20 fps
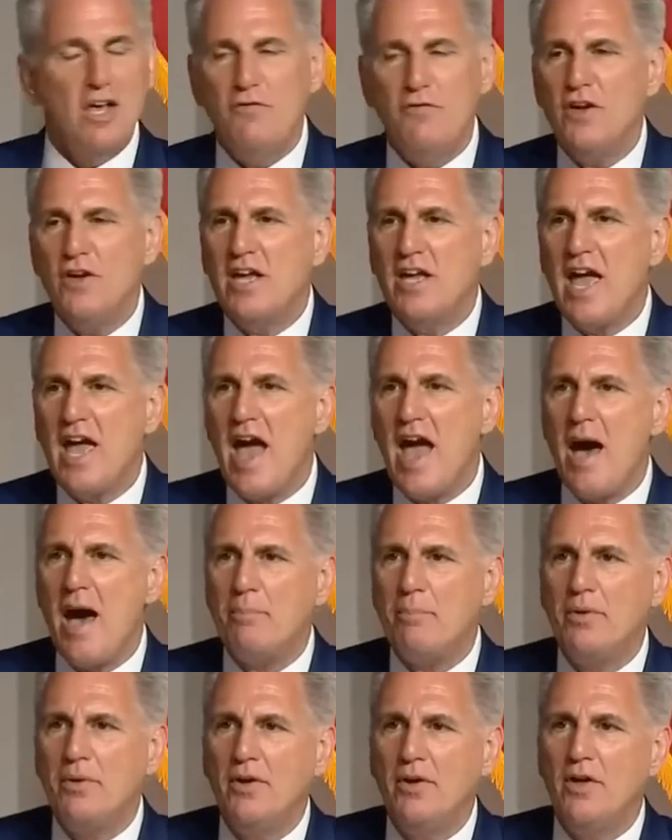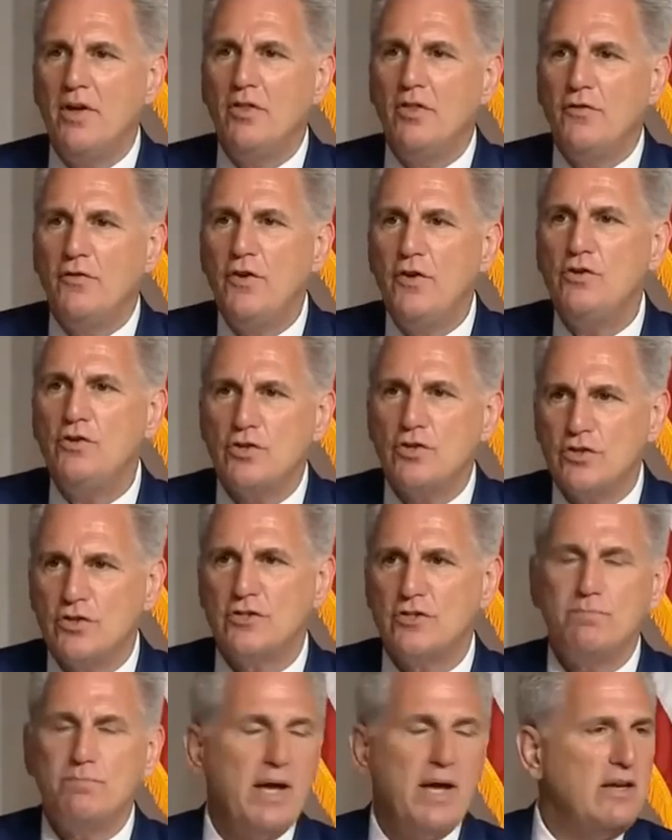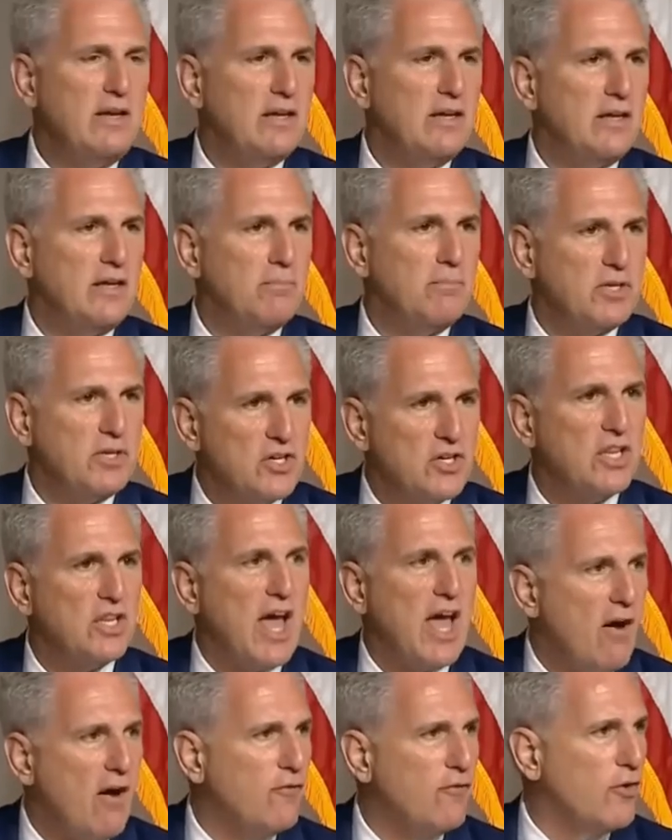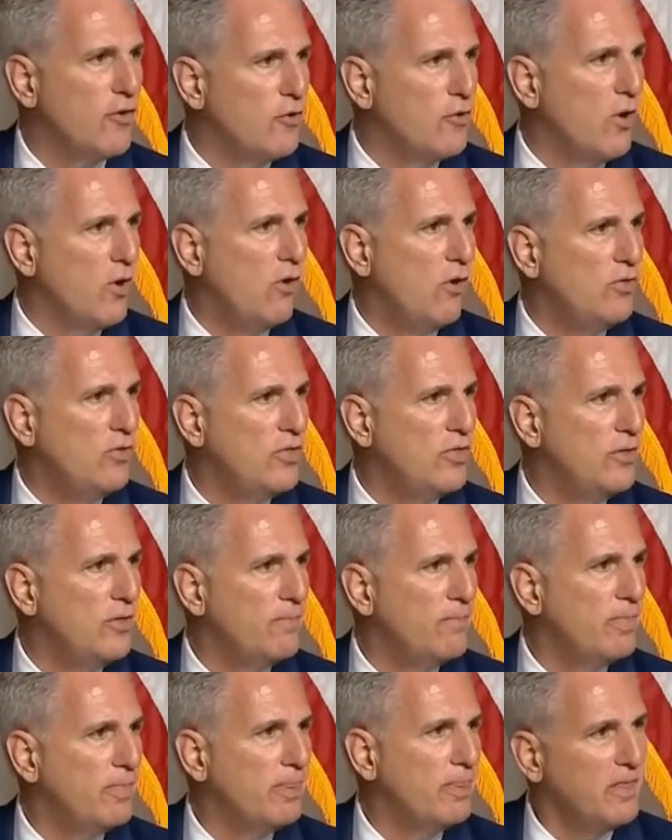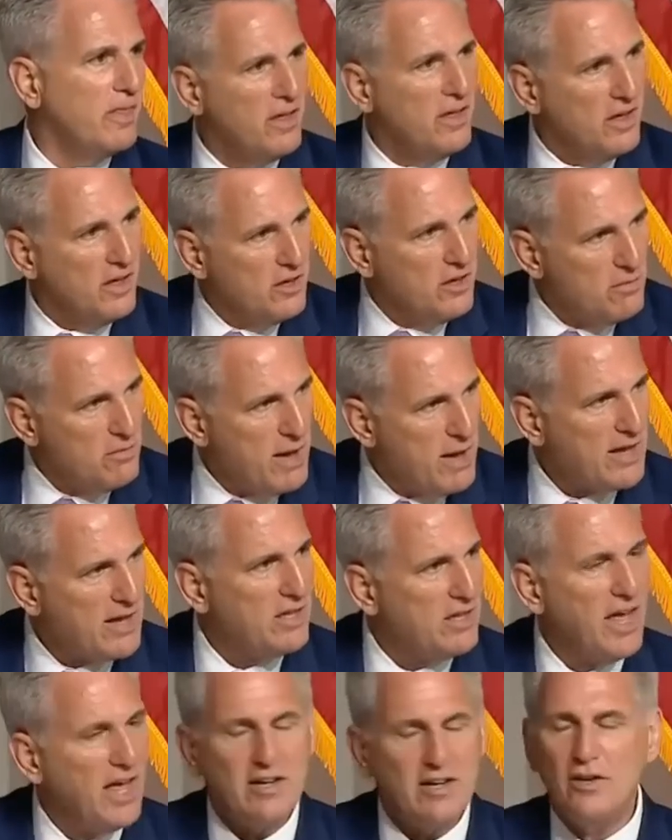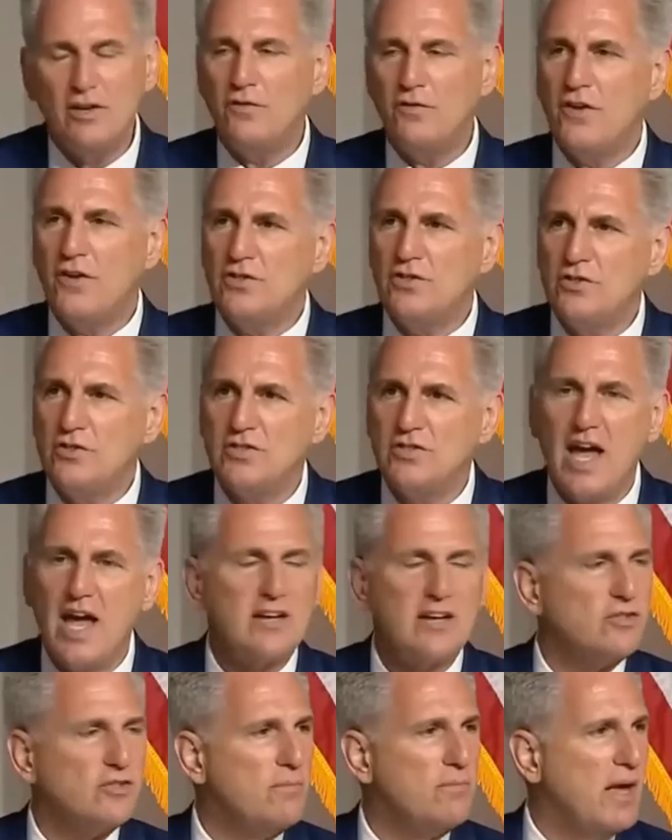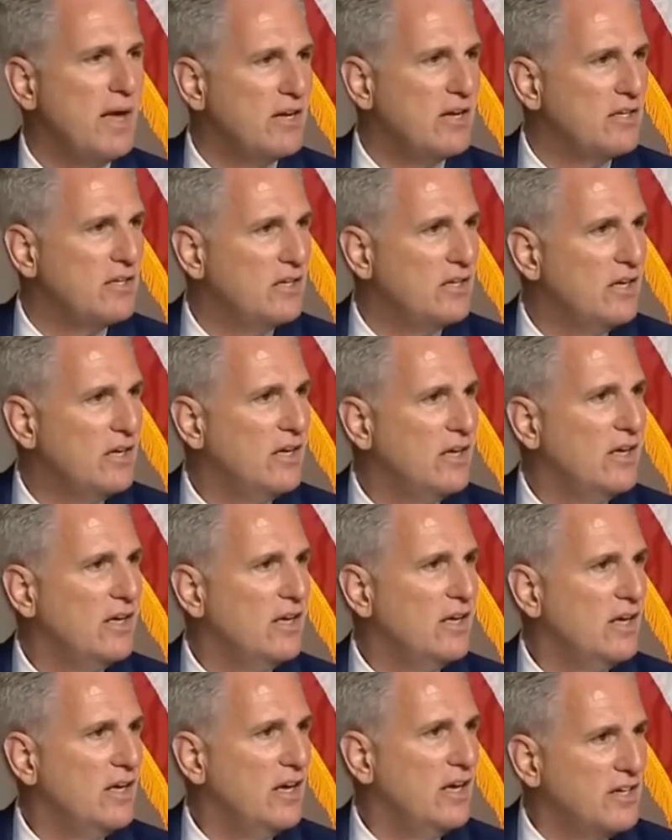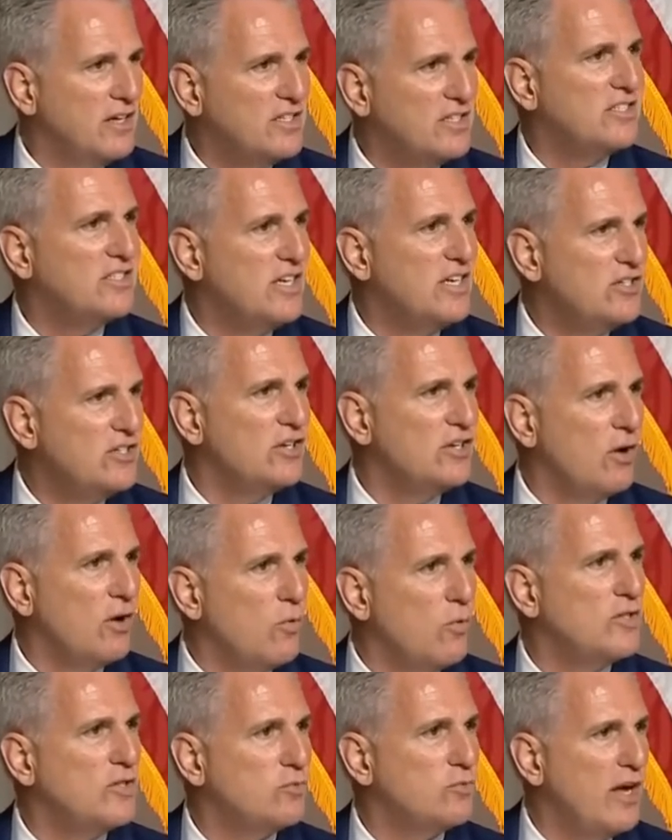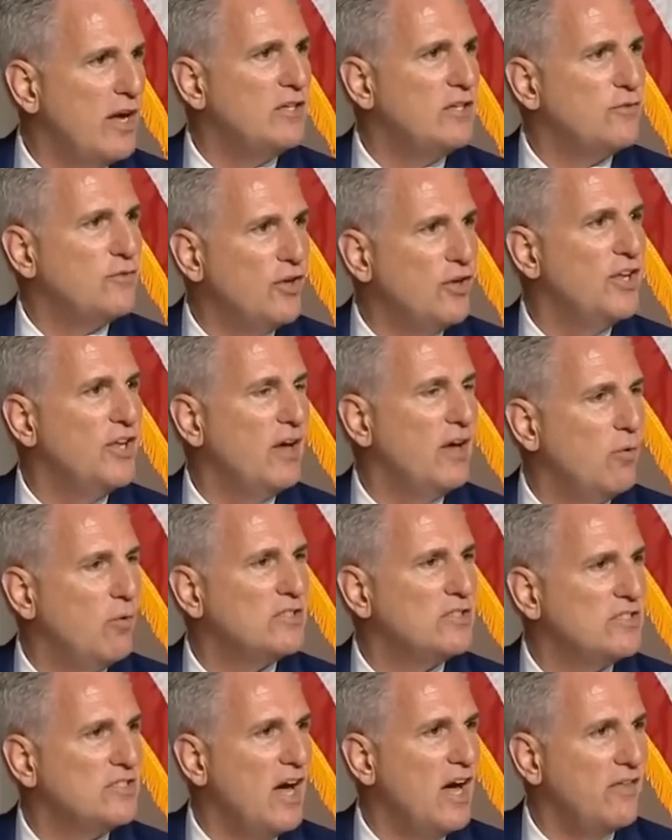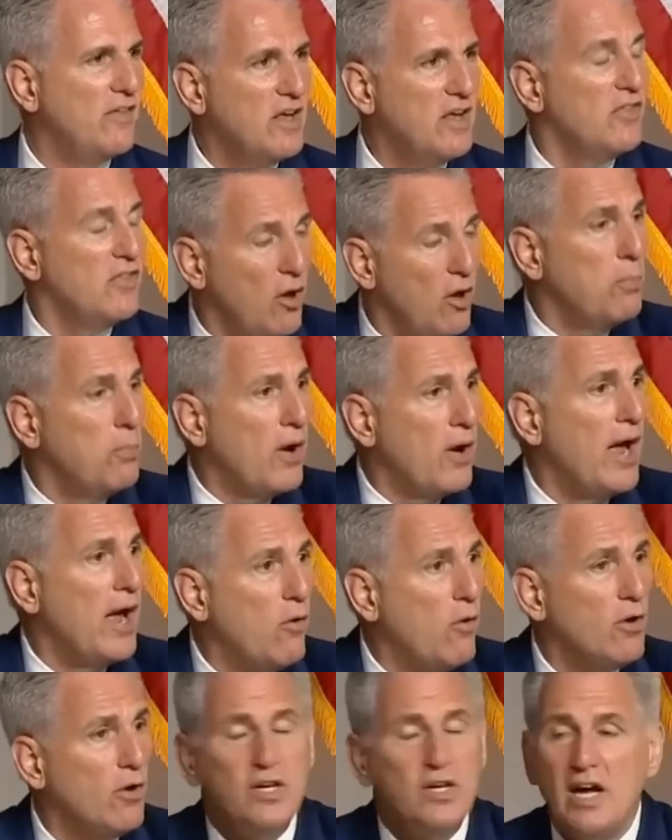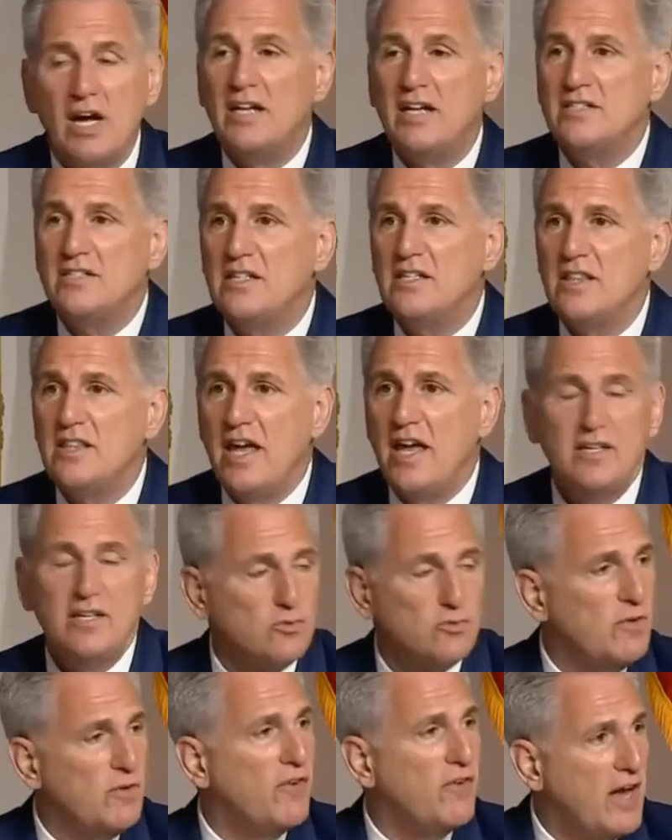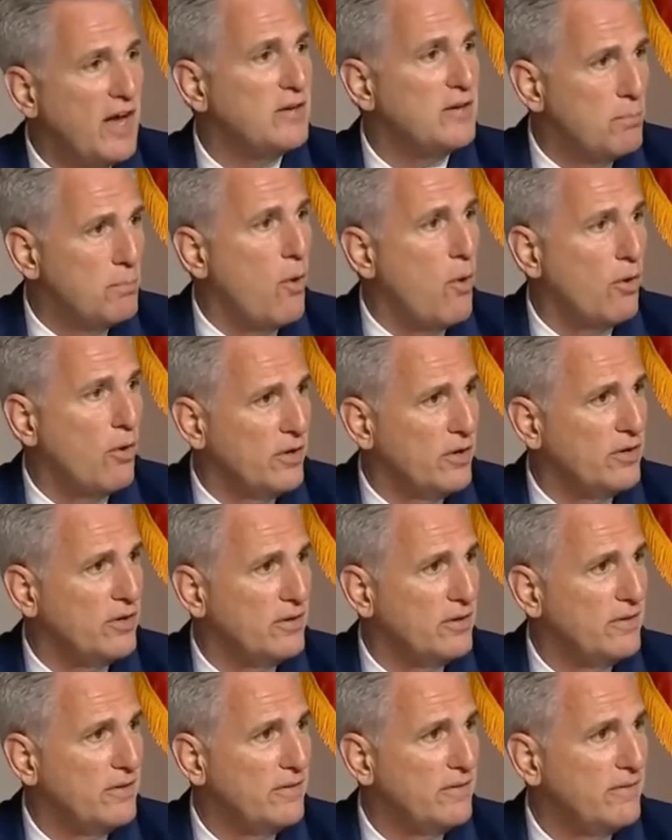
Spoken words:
If you cap the future spending but you allow for growth, you make elected officials actually make a decision on what's wasteful and what's not. They'll prioritize the things we find important.